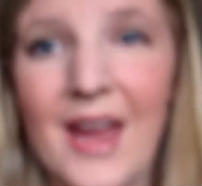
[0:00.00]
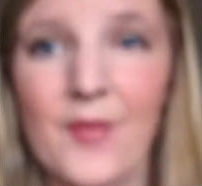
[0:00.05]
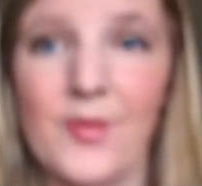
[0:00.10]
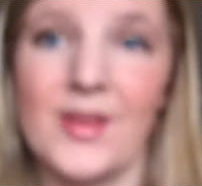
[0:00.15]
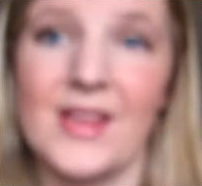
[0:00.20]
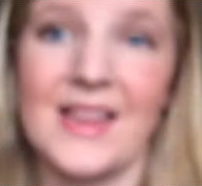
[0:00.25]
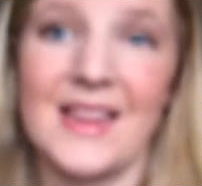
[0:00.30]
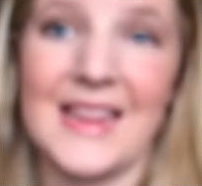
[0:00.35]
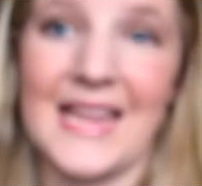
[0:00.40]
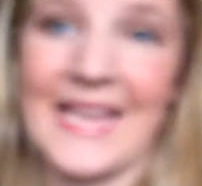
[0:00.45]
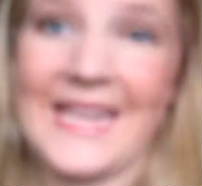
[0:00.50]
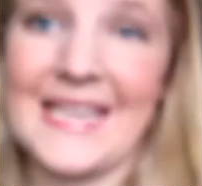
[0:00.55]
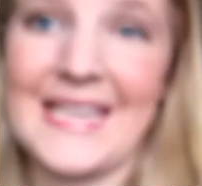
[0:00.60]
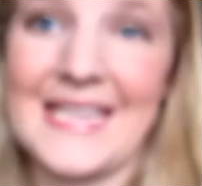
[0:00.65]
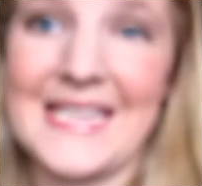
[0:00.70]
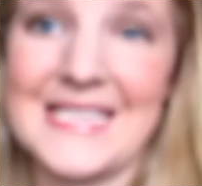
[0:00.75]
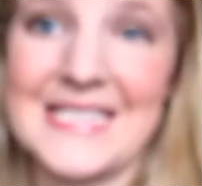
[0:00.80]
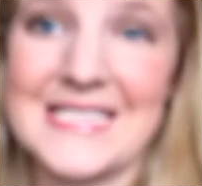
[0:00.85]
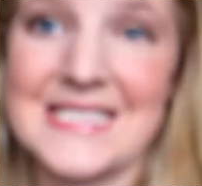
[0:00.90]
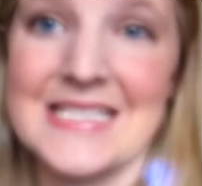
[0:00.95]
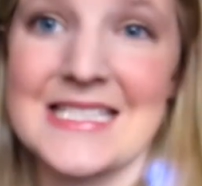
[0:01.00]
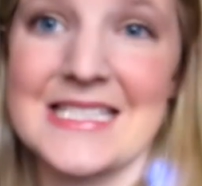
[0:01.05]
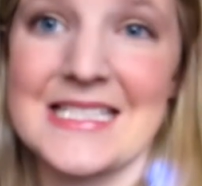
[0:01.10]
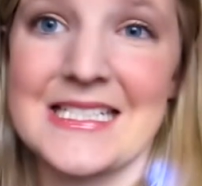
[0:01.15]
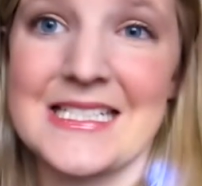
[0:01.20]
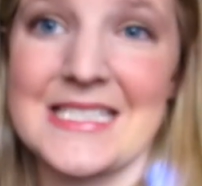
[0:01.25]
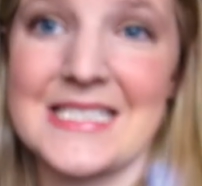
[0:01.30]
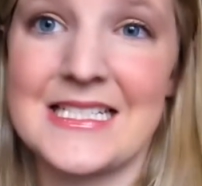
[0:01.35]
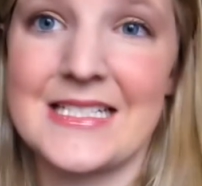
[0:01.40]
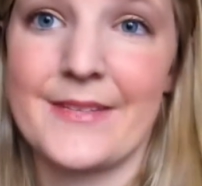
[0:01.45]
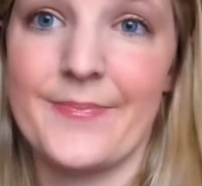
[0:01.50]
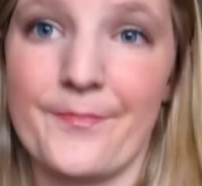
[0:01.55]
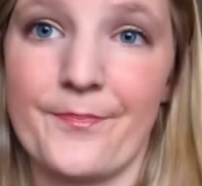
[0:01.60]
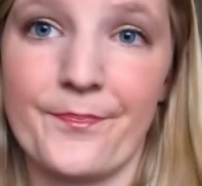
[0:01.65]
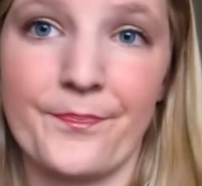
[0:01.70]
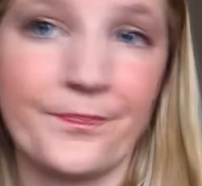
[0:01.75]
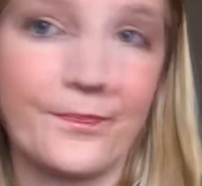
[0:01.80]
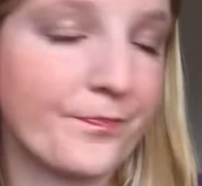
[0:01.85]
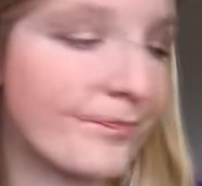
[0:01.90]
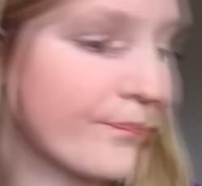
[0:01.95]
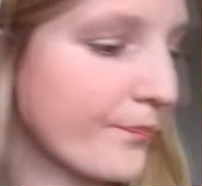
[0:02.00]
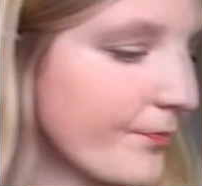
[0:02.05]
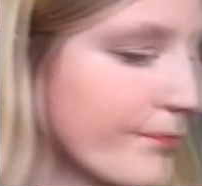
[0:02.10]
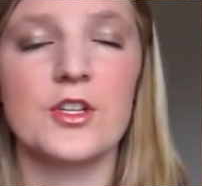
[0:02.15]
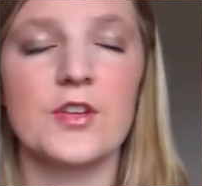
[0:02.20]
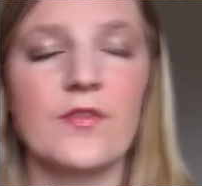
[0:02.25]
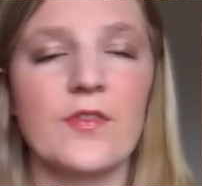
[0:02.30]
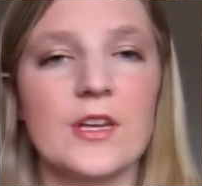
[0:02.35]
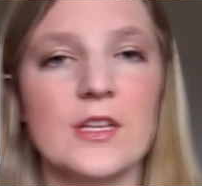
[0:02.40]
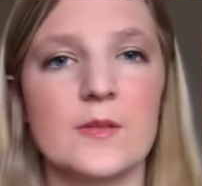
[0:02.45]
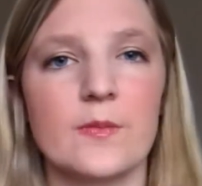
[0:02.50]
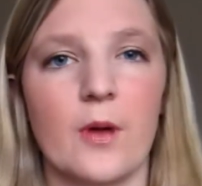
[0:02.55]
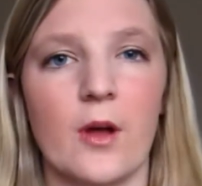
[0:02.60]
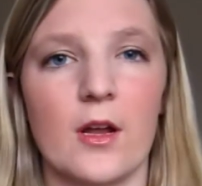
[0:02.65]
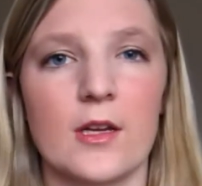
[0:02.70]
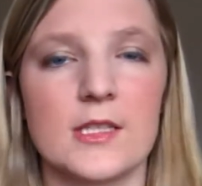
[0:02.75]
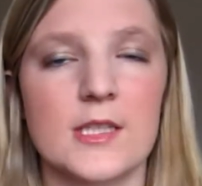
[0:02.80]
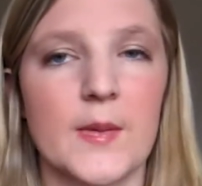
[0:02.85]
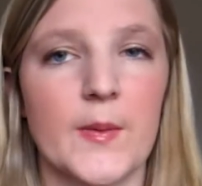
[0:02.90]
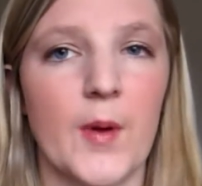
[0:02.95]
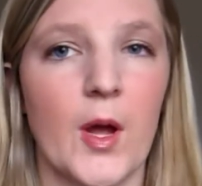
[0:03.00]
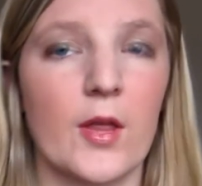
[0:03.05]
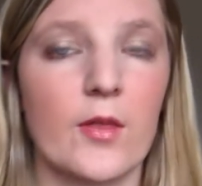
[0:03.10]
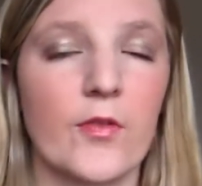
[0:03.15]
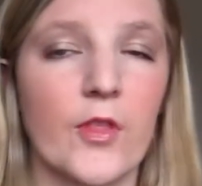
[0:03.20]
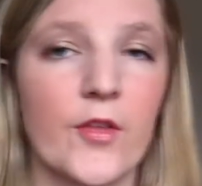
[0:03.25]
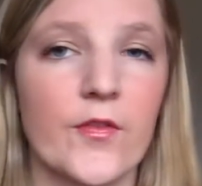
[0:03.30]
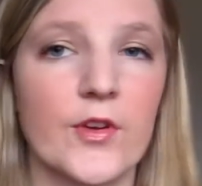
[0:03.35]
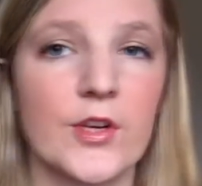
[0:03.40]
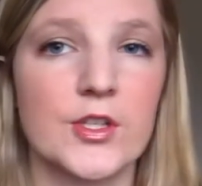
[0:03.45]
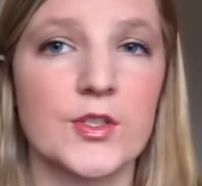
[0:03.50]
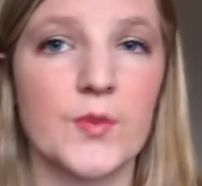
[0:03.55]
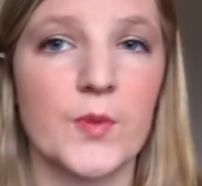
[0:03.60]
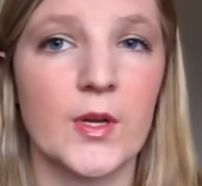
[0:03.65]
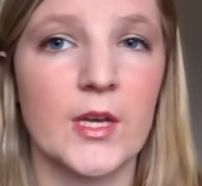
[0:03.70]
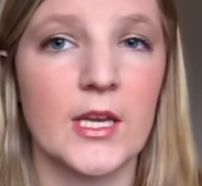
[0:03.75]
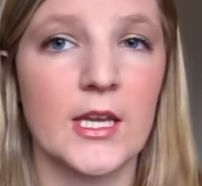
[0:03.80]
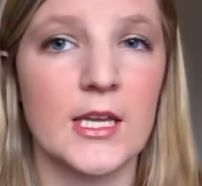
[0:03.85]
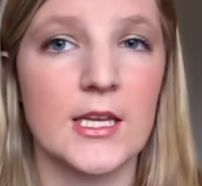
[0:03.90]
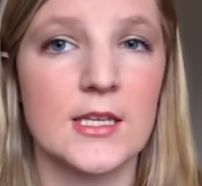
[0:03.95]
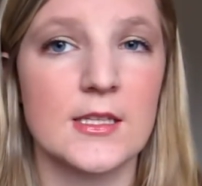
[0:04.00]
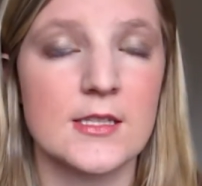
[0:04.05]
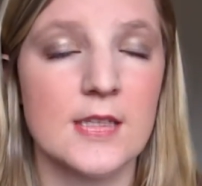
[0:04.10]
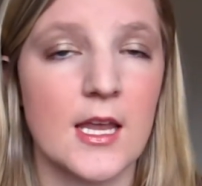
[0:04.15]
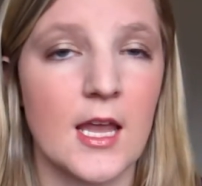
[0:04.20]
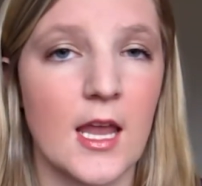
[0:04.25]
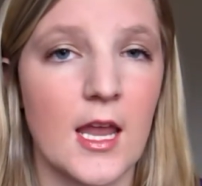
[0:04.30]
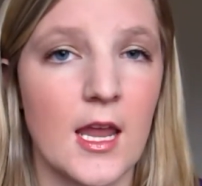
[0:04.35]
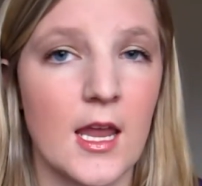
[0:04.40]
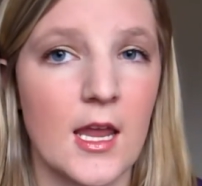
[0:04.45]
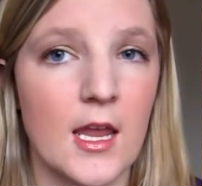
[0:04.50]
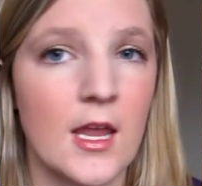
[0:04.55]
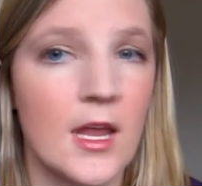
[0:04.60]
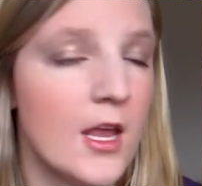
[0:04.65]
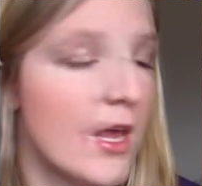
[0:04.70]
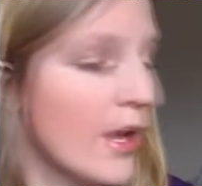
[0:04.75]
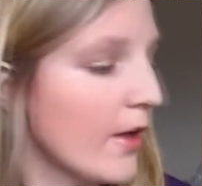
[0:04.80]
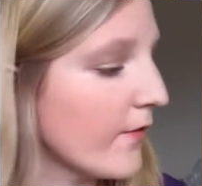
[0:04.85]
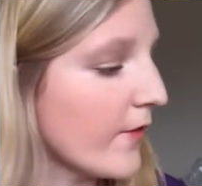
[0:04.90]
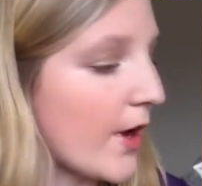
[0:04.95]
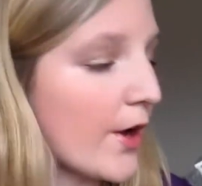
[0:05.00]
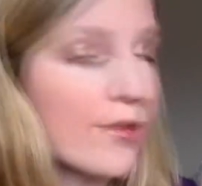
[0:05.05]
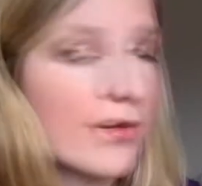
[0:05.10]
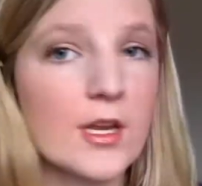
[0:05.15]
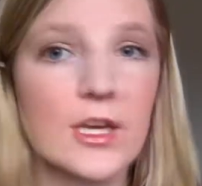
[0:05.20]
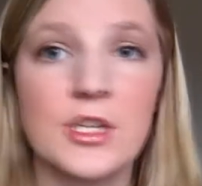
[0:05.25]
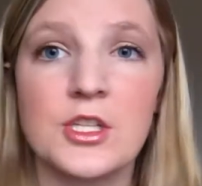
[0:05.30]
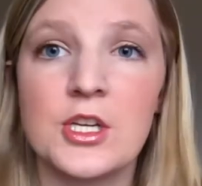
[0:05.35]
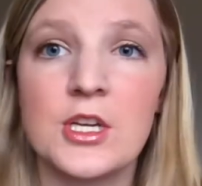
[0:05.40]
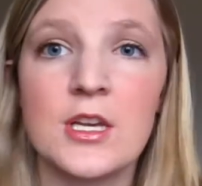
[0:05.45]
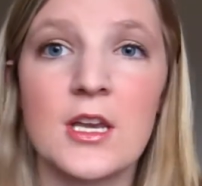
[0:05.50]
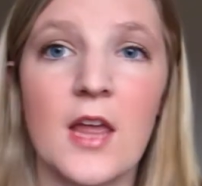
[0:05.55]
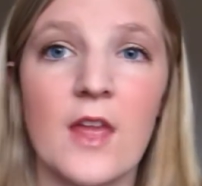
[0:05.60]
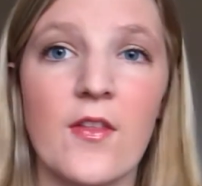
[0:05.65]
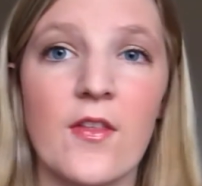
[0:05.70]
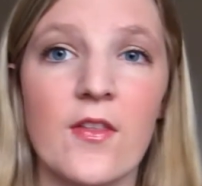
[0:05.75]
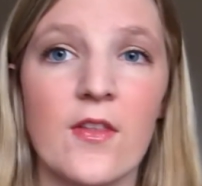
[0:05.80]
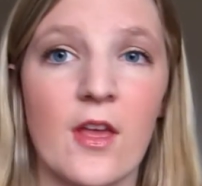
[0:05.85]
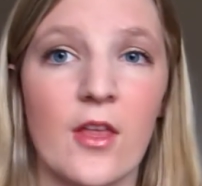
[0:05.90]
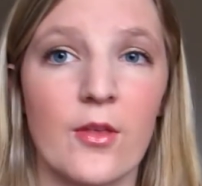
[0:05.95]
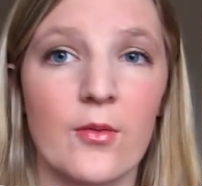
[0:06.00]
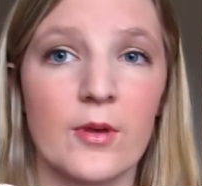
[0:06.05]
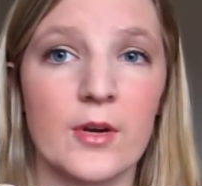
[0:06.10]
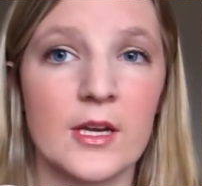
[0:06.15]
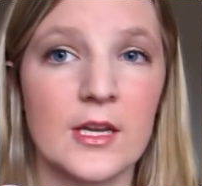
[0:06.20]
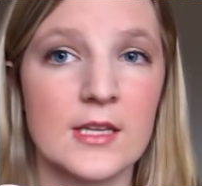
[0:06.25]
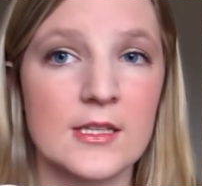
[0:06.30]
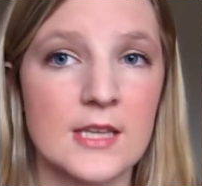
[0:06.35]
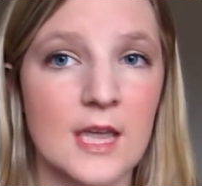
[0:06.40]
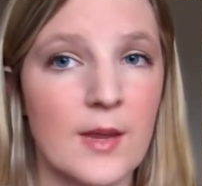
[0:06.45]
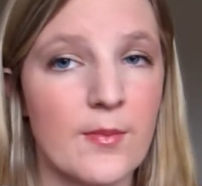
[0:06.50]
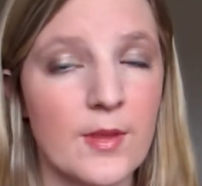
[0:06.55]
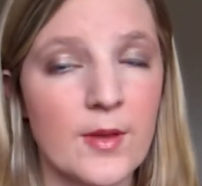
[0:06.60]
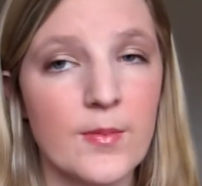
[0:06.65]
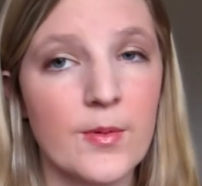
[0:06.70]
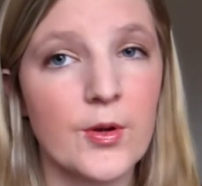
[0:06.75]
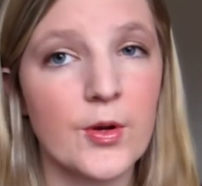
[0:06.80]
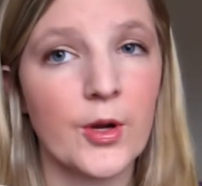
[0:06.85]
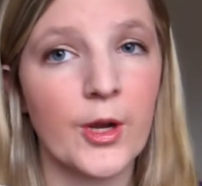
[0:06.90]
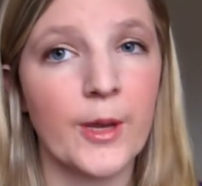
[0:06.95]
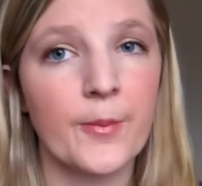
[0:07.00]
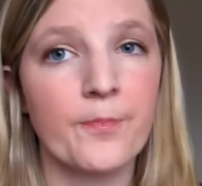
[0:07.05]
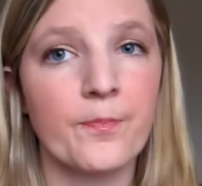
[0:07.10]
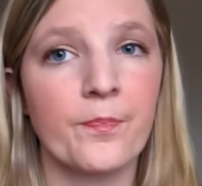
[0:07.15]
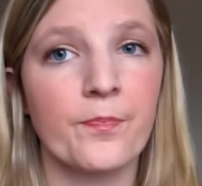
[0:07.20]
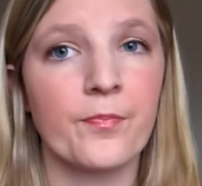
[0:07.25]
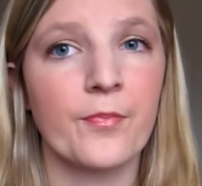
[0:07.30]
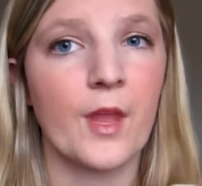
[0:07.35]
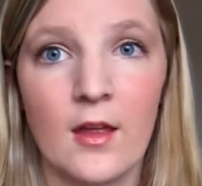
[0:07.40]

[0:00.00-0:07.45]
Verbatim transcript: I really like it. Two face products I brought. The first one is a foundation and then the other one is a BB cream.